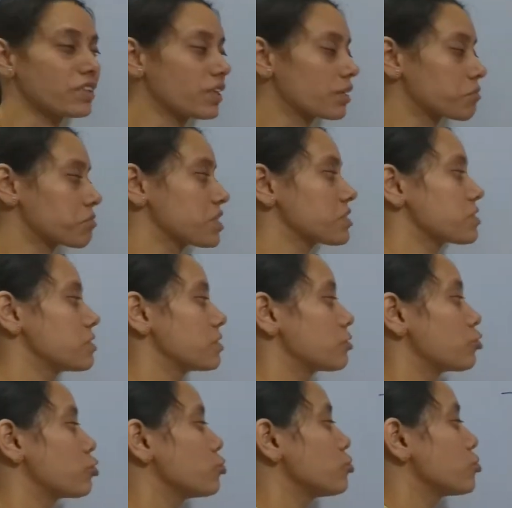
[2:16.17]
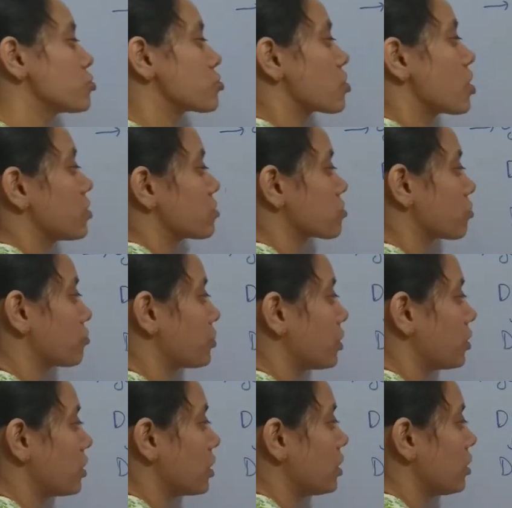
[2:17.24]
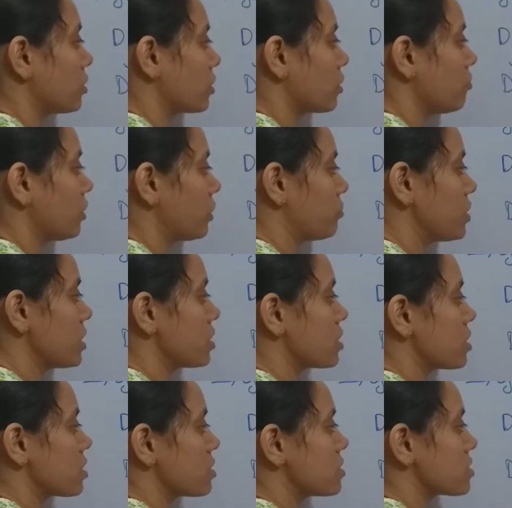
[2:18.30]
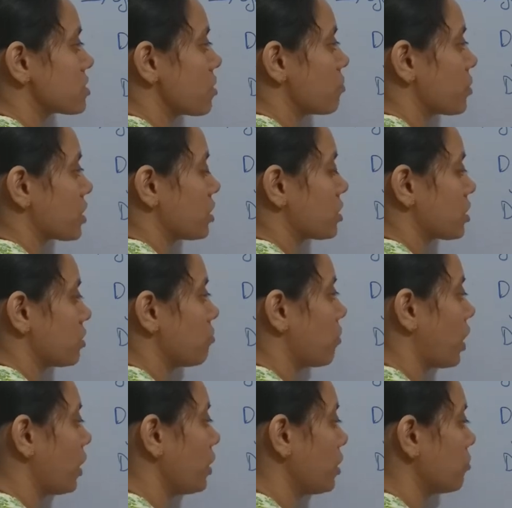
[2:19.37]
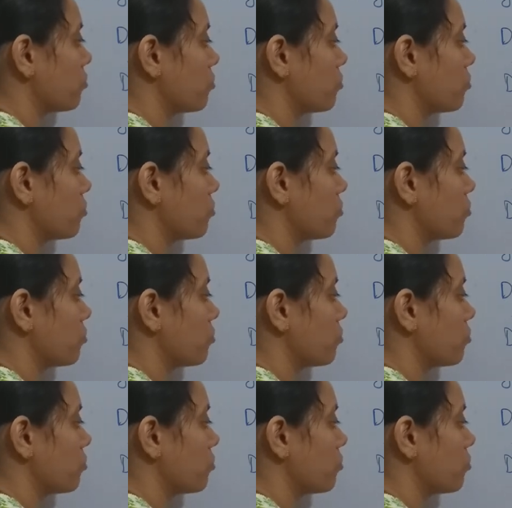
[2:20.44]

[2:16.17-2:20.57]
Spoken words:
That means the two strands of the DNA will be separated by